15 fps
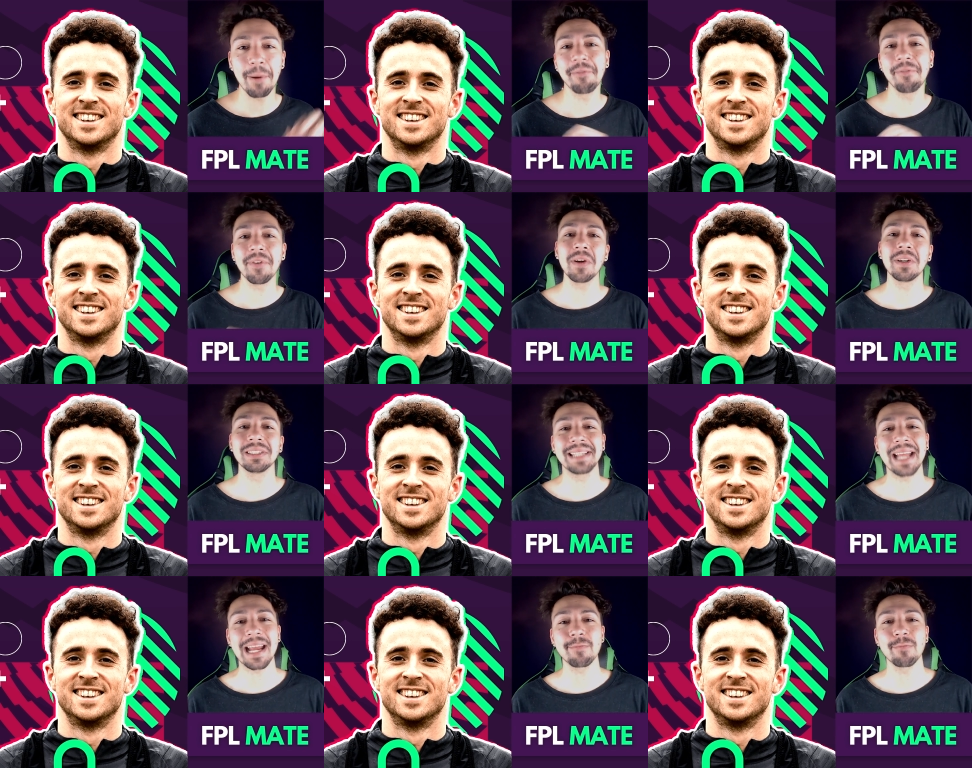Speaker 1: our
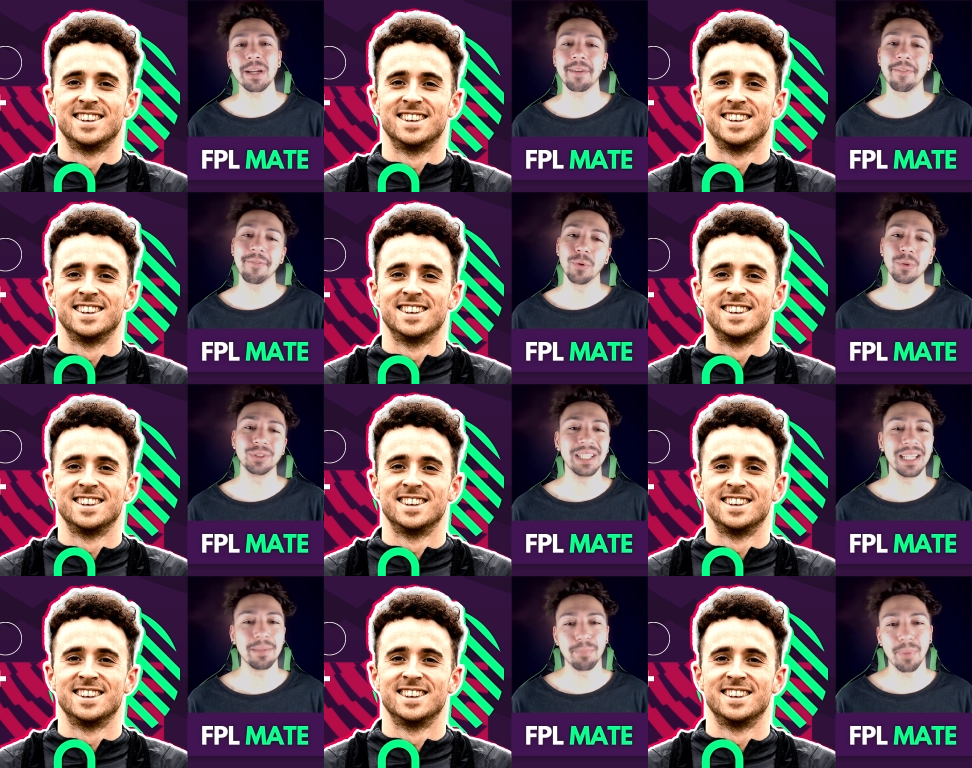first Game Week
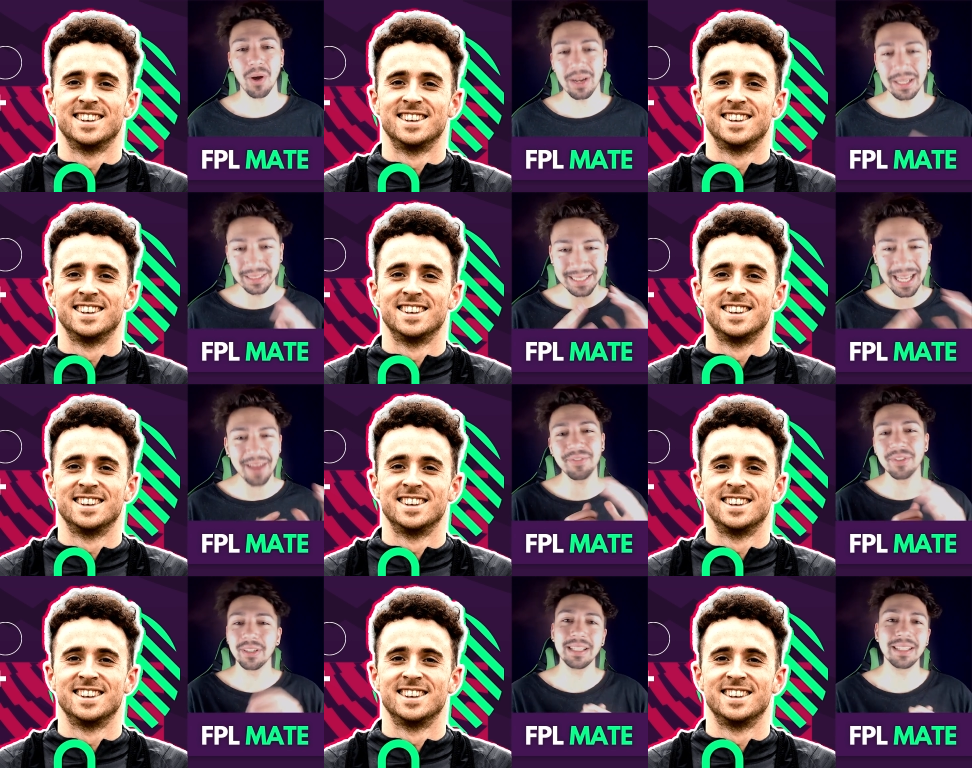14 buy,
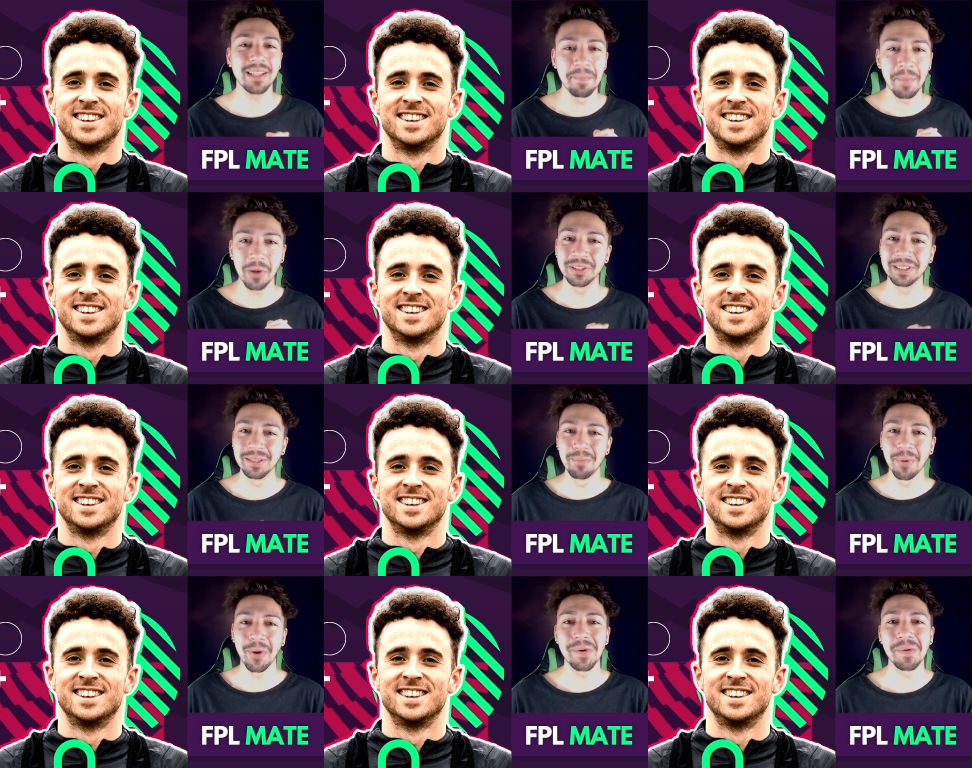definitely the most
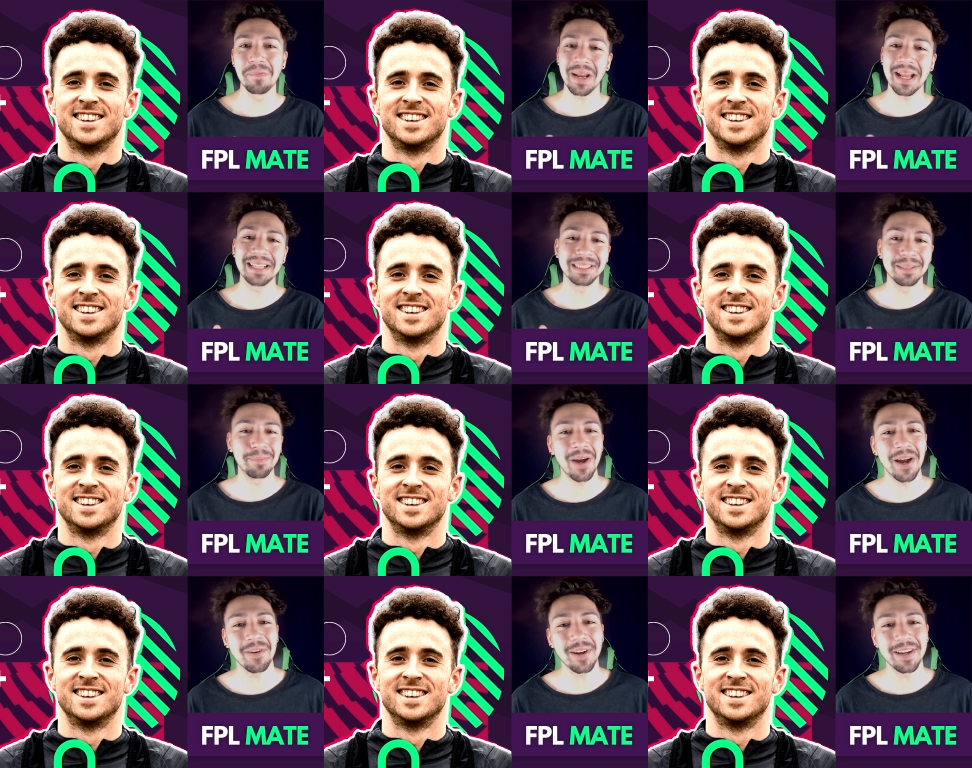important player to
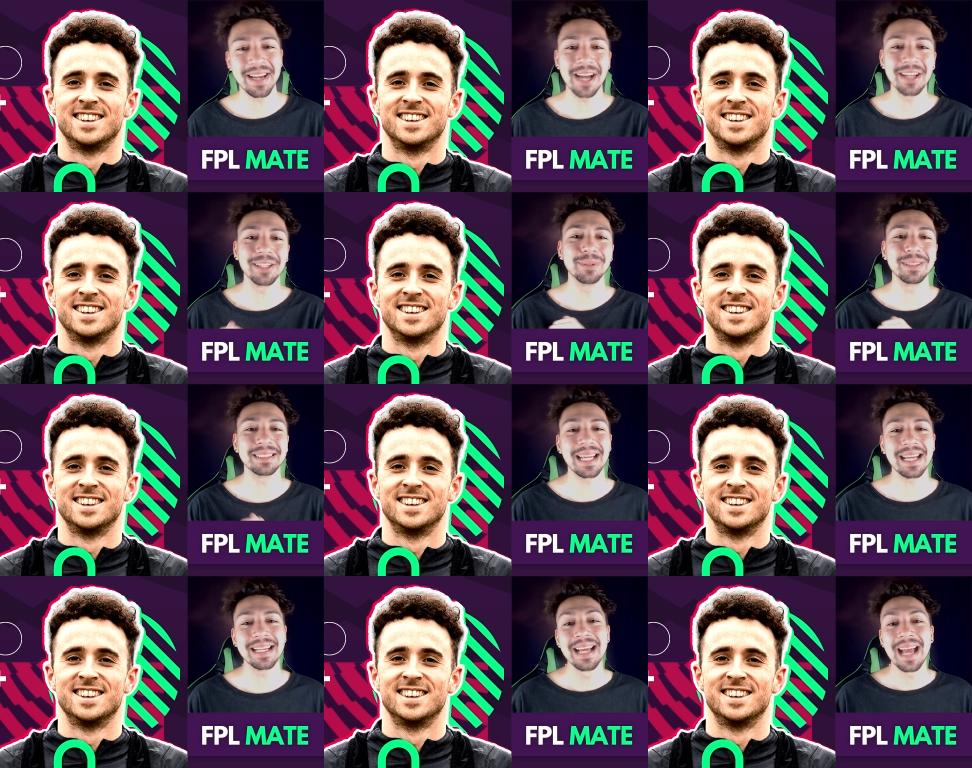buy right now, you would
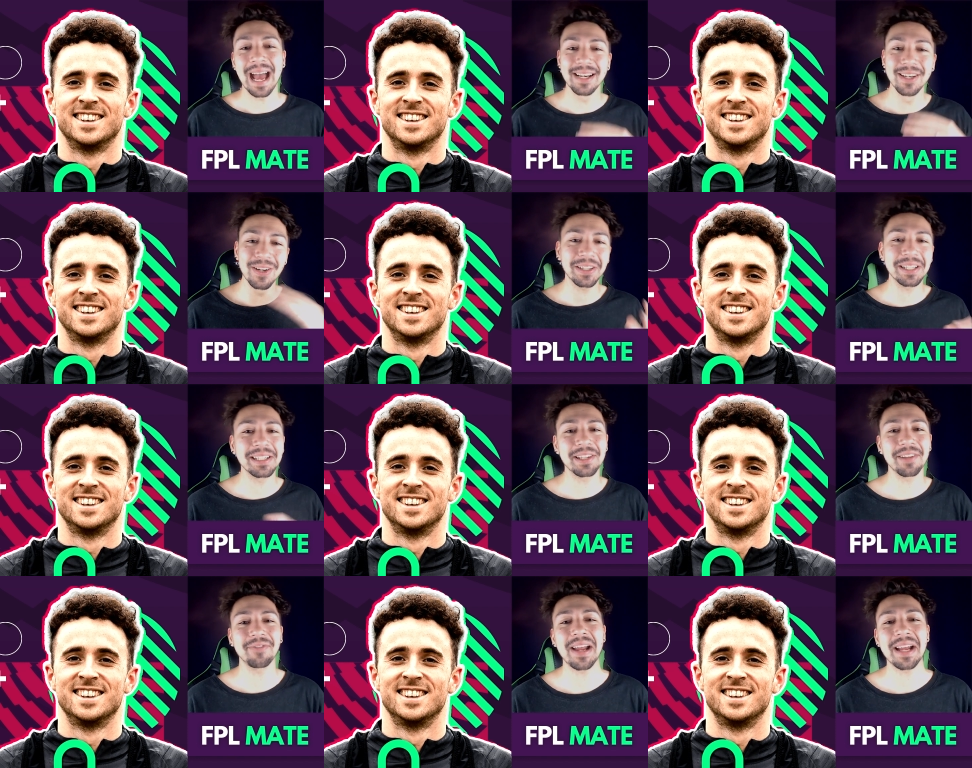say, and looking
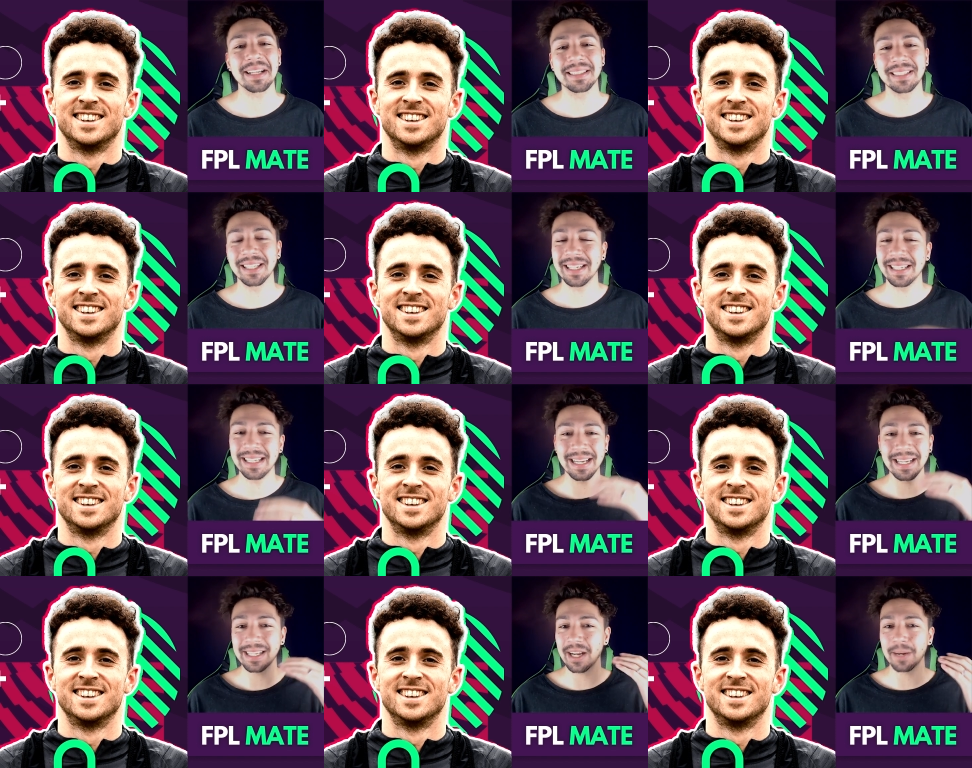at the fact that
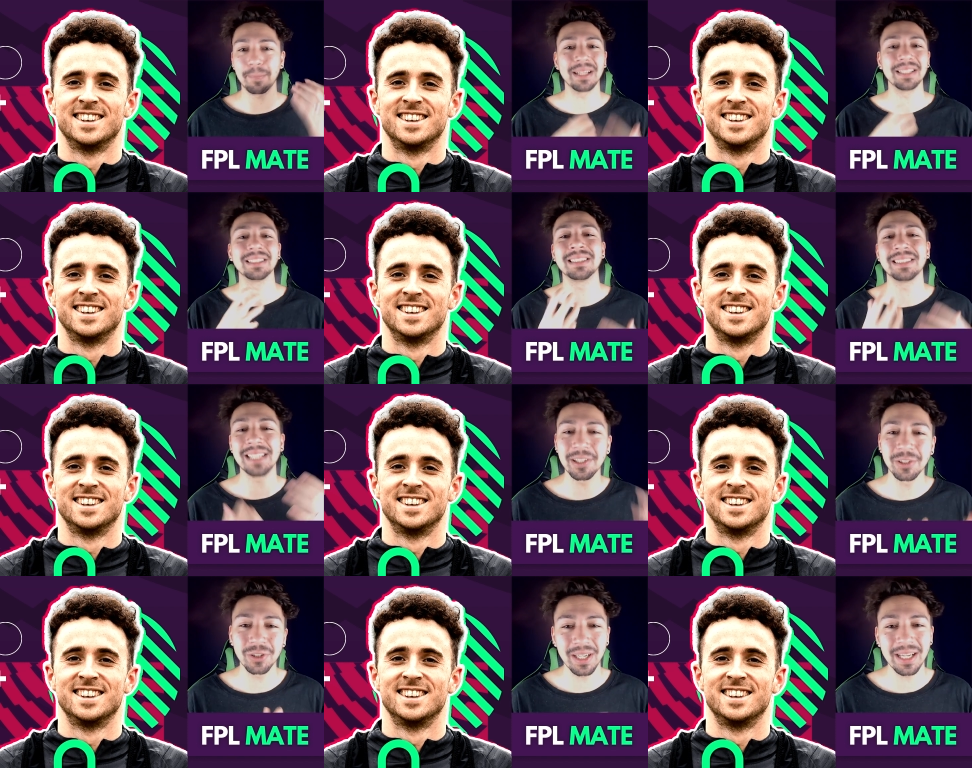he kind of plays
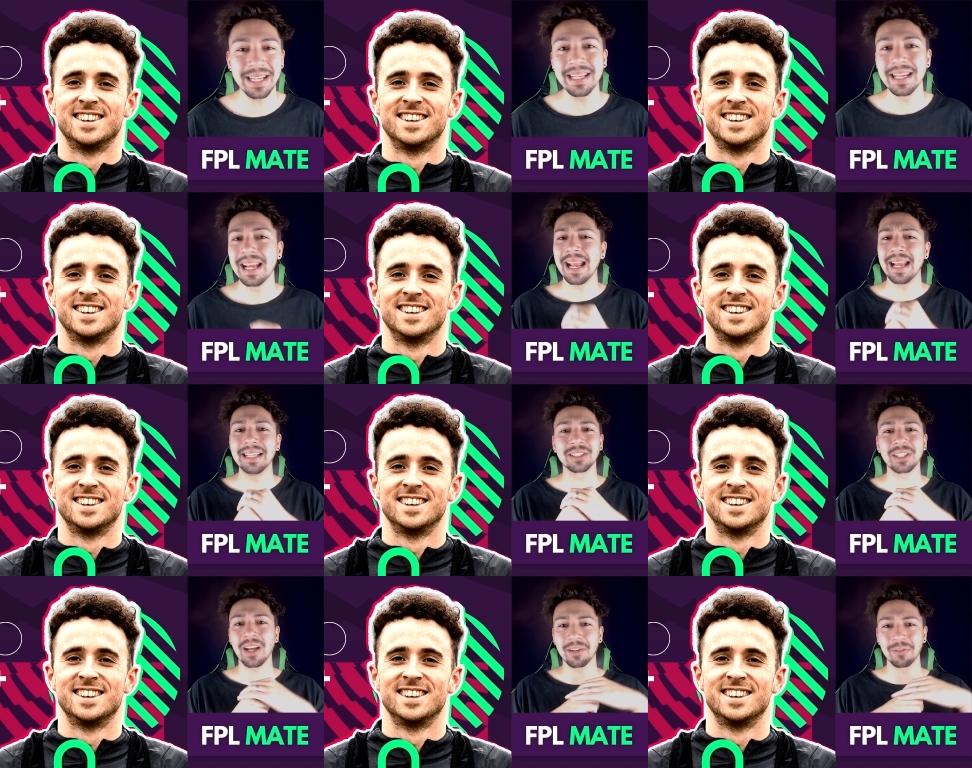centrally,
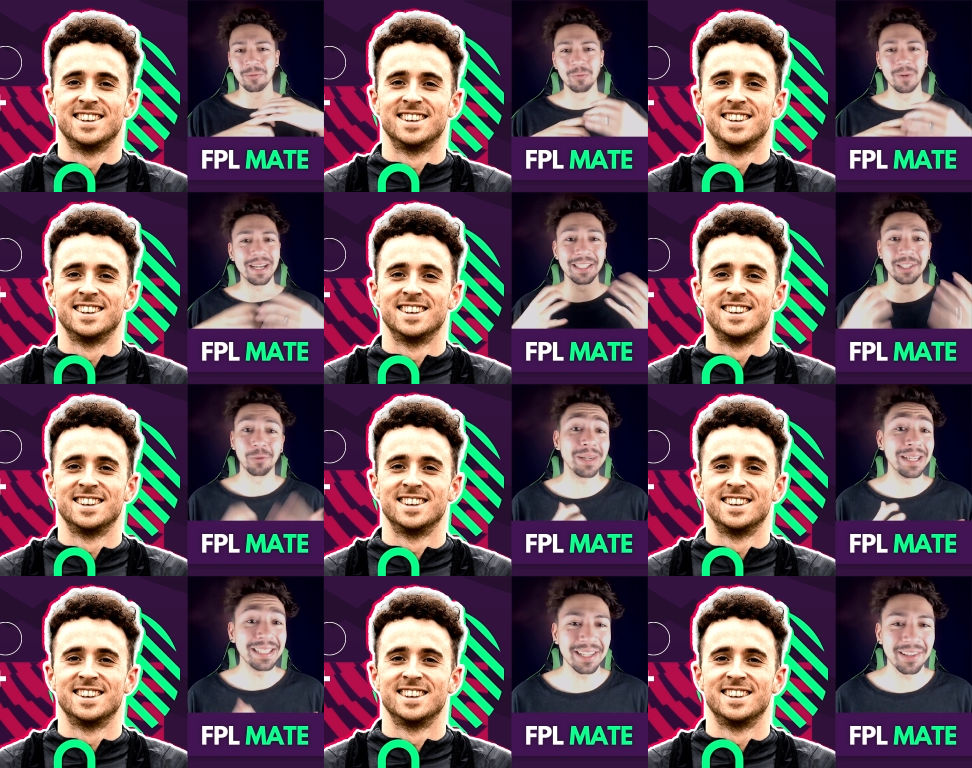he's kind of really
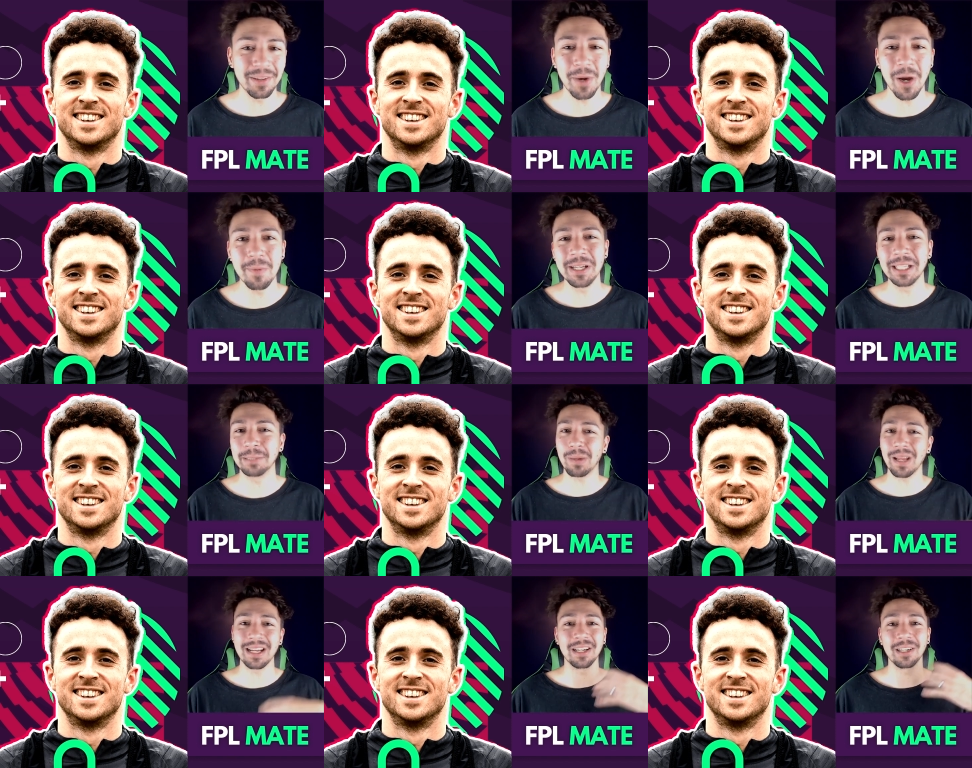greedy at the moment, he's
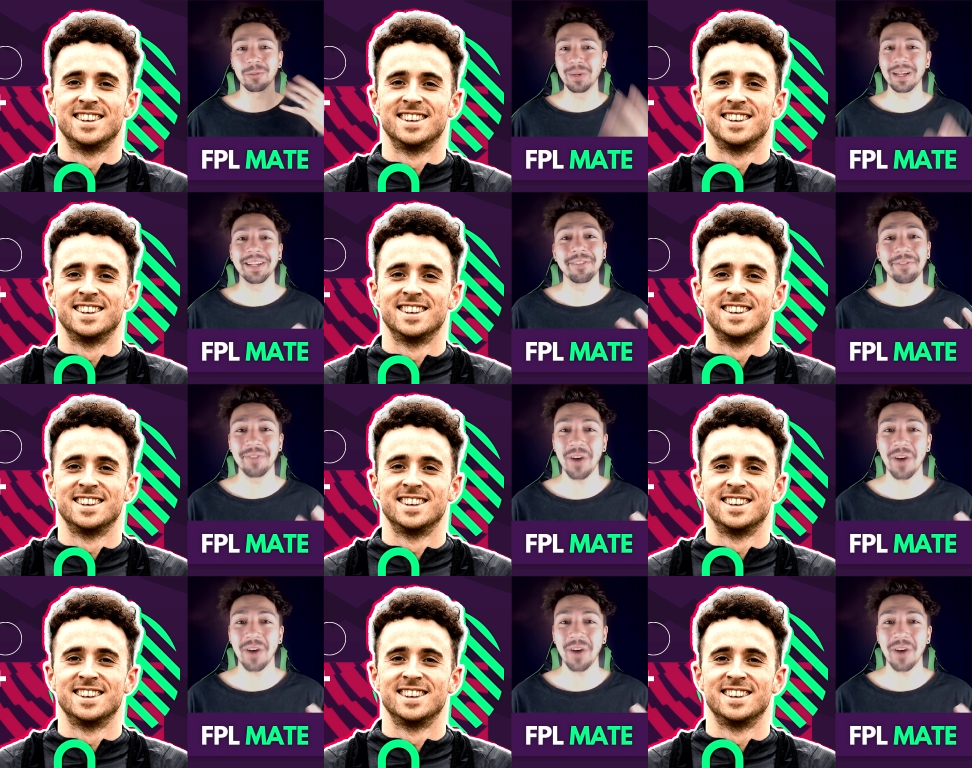playing in a really